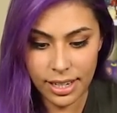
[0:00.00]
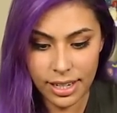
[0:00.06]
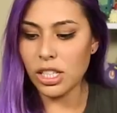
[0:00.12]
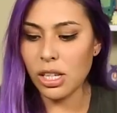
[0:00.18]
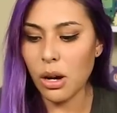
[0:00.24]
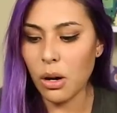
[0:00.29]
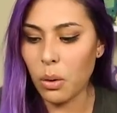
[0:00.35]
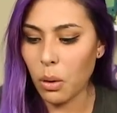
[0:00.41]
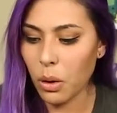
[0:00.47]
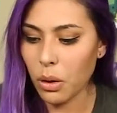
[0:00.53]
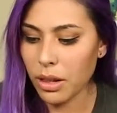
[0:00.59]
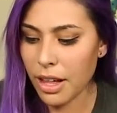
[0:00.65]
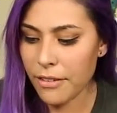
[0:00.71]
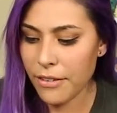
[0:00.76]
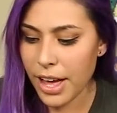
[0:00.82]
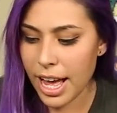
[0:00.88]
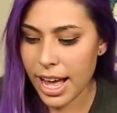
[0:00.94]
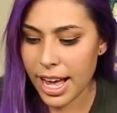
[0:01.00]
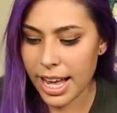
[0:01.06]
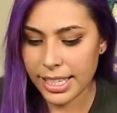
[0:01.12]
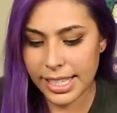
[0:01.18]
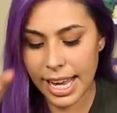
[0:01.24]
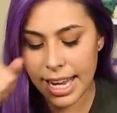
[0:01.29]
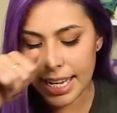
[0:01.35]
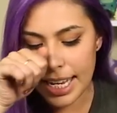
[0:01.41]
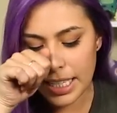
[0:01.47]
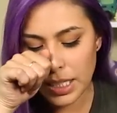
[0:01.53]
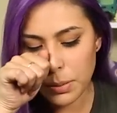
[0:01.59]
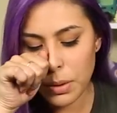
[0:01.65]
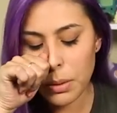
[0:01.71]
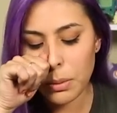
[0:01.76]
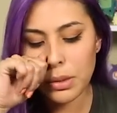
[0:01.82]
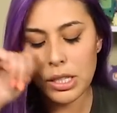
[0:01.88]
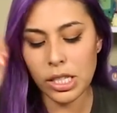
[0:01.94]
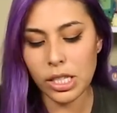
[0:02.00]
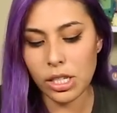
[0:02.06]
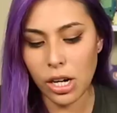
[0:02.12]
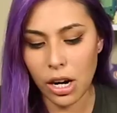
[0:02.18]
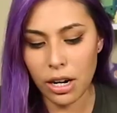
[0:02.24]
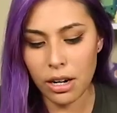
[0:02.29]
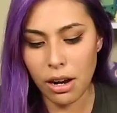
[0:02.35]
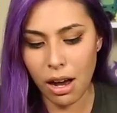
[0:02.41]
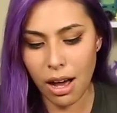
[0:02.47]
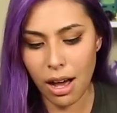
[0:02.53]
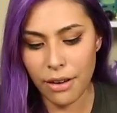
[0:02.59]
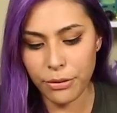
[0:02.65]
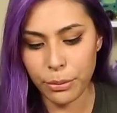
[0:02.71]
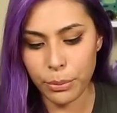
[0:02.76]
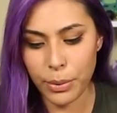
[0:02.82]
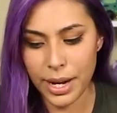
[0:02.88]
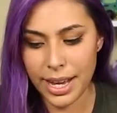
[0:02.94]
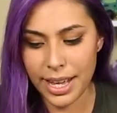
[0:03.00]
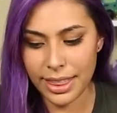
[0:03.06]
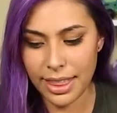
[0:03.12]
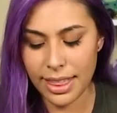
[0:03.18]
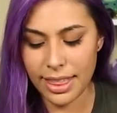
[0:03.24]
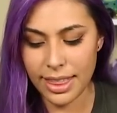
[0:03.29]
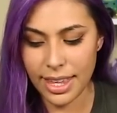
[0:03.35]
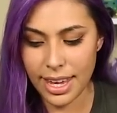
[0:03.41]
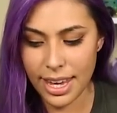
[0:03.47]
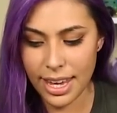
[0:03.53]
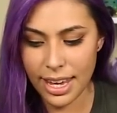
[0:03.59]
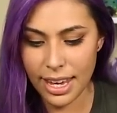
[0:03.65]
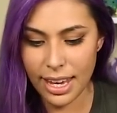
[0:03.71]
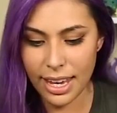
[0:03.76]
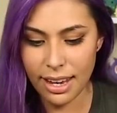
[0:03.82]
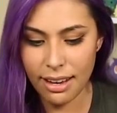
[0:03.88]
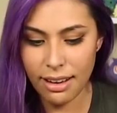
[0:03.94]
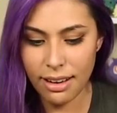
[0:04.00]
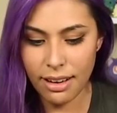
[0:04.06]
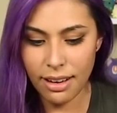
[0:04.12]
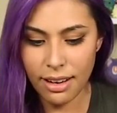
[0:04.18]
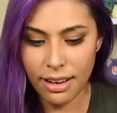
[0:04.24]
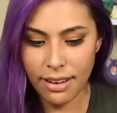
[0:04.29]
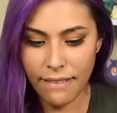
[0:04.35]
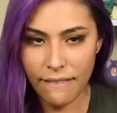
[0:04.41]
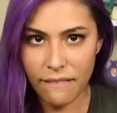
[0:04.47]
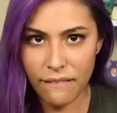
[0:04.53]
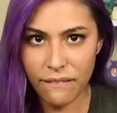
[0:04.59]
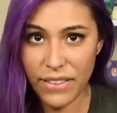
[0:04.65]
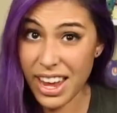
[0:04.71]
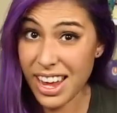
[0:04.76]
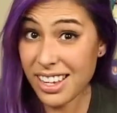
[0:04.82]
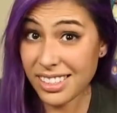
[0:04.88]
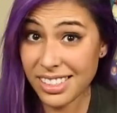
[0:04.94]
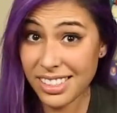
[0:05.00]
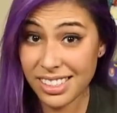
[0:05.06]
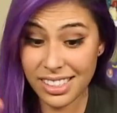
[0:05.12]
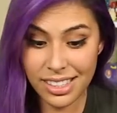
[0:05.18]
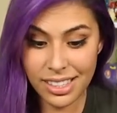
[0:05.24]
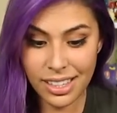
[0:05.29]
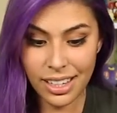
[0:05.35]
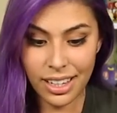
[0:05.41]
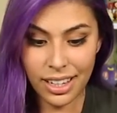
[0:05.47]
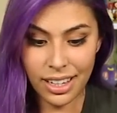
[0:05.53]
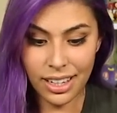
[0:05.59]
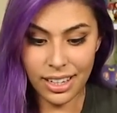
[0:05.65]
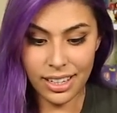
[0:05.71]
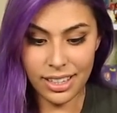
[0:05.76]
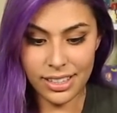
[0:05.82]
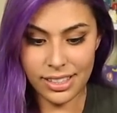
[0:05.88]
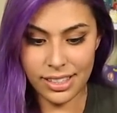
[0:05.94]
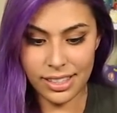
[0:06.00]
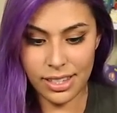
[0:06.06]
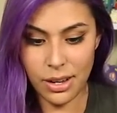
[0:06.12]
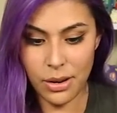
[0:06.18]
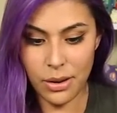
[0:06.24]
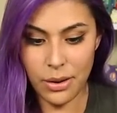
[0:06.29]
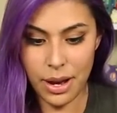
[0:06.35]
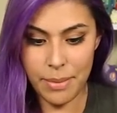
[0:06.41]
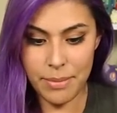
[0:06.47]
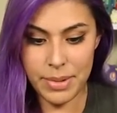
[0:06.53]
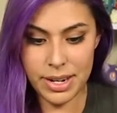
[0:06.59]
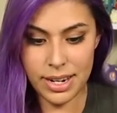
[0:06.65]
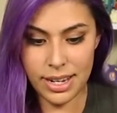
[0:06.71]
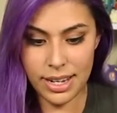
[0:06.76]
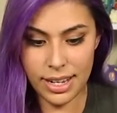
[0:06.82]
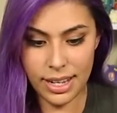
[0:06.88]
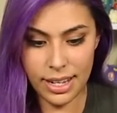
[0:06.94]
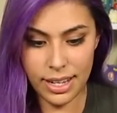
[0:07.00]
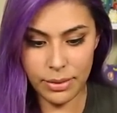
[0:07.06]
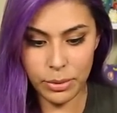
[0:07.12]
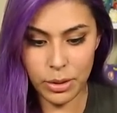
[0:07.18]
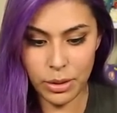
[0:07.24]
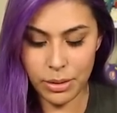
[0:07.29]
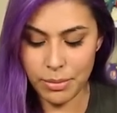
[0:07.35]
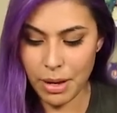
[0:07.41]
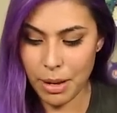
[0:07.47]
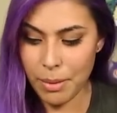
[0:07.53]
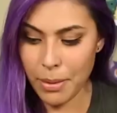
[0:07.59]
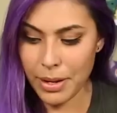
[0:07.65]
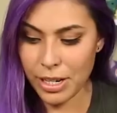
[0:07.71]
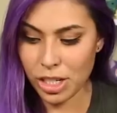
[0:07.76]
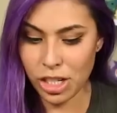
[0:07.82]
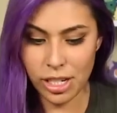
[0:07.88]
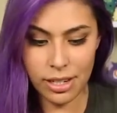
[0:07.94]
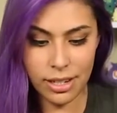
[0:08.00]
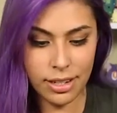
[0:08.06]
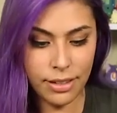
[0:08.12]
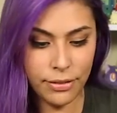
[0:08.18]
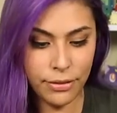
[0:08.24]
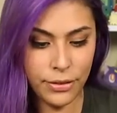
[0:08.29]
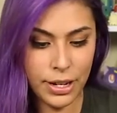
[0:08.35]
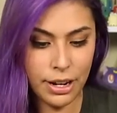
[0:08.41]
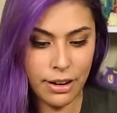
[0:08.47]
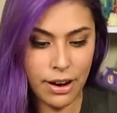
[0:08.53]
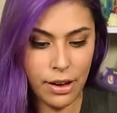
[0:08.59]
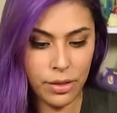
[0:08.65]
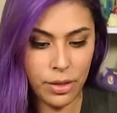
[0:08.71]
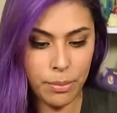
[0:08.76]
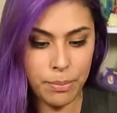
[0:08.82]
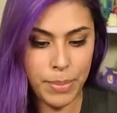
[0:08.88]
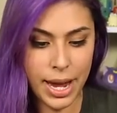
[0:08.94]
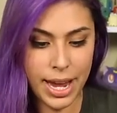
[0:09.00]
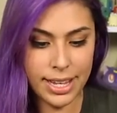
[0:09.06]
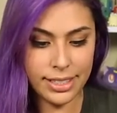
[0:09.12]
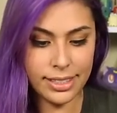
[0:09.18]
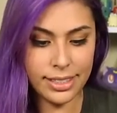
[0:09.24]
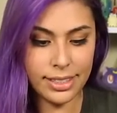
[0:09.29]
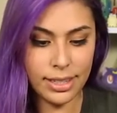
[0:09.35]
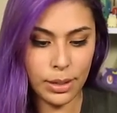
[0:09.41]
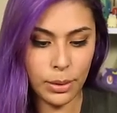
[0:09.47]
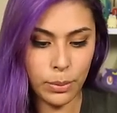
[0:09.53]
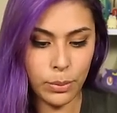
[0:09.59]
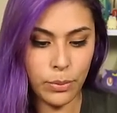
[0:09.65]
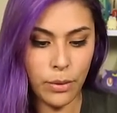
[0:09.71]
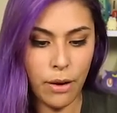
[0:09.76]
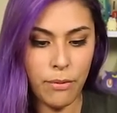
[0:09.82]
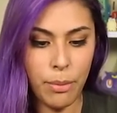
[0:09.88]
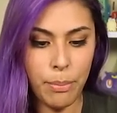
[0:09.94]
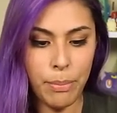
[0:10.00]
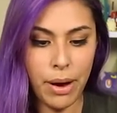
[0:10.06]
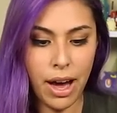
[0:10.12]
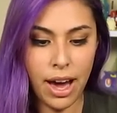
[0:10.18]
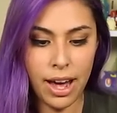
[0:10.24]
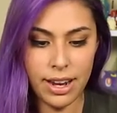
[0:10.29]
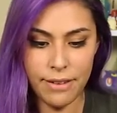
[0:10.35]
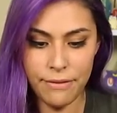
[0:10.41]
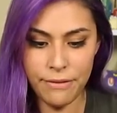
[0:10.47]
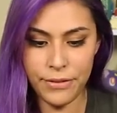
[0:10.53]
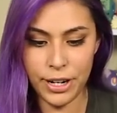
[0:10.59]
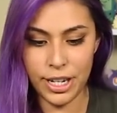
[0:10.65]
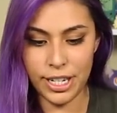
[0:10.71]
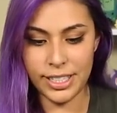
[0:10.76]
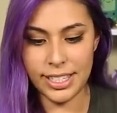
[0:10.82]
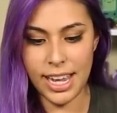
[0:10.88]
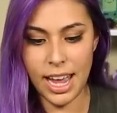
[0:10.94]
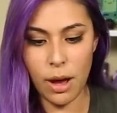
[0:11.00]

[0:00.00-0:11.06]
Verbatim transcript: So Olaf has, I guess we will start off with the face. So I'm gonna, well, maybe we should figure out the base of the body first.